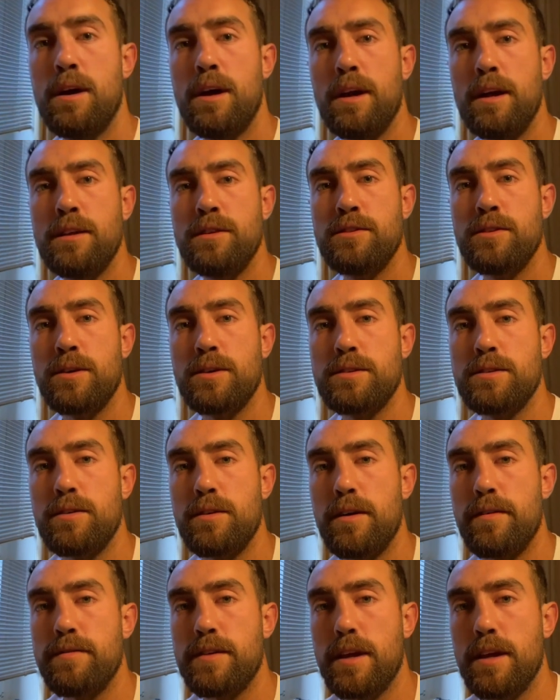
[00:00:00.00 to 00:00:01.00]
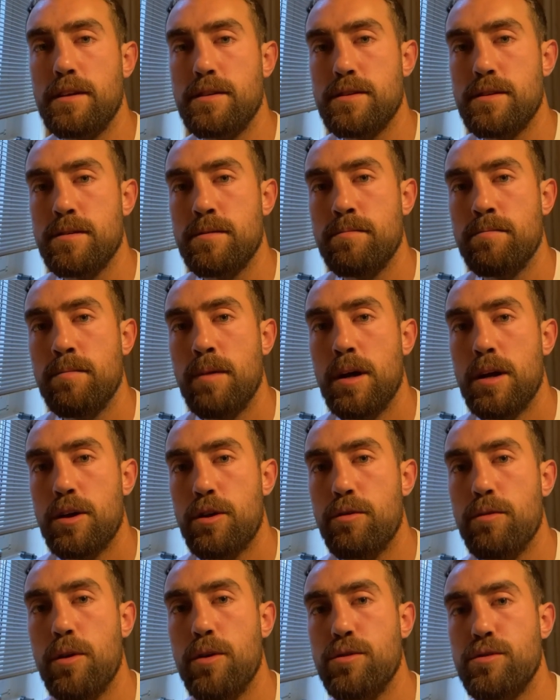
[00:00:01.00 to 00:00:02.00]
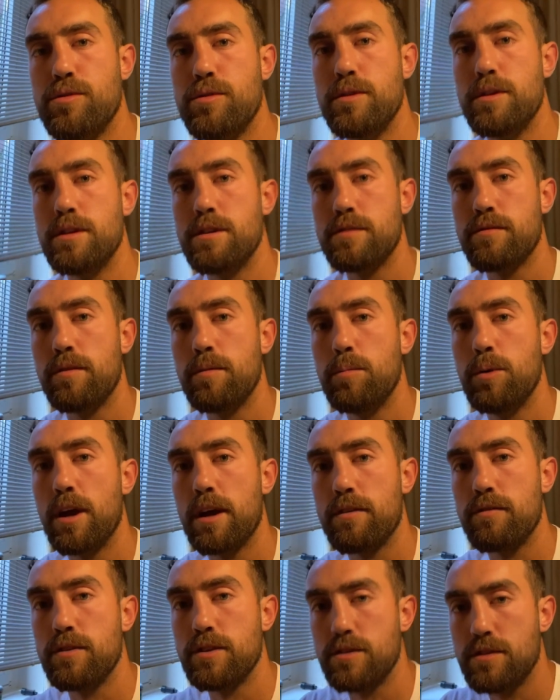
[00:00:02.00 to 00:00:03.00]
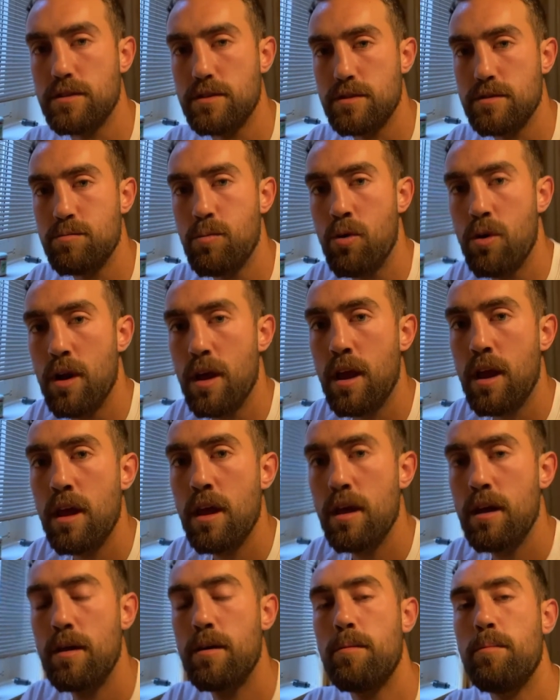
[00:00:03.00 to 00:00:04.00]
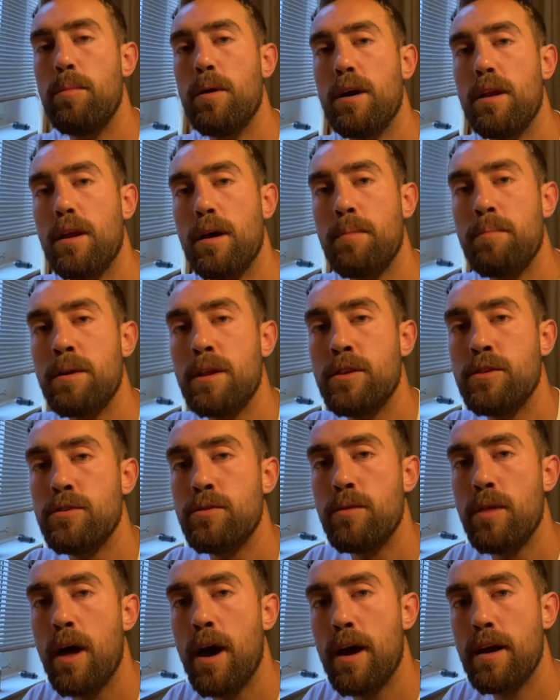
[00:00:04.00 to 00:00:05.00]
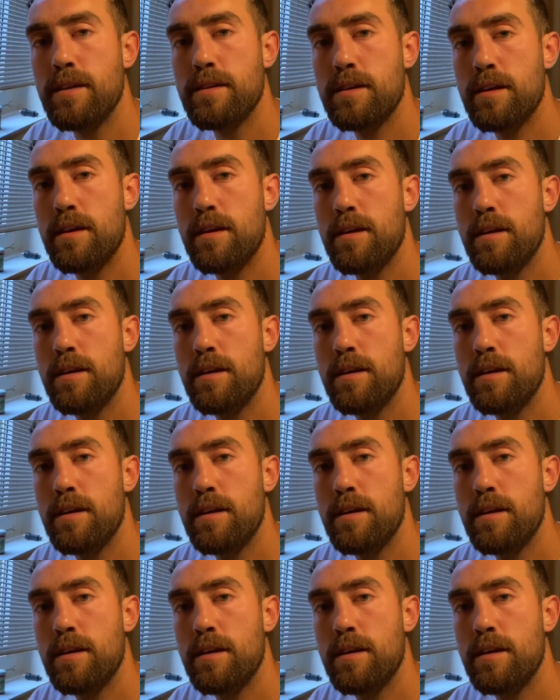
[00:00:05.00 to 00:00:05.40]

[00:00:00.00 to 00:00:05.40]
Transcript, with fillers: And so I still have to get some groceries for breakfast this morning, but I'm gonna do that,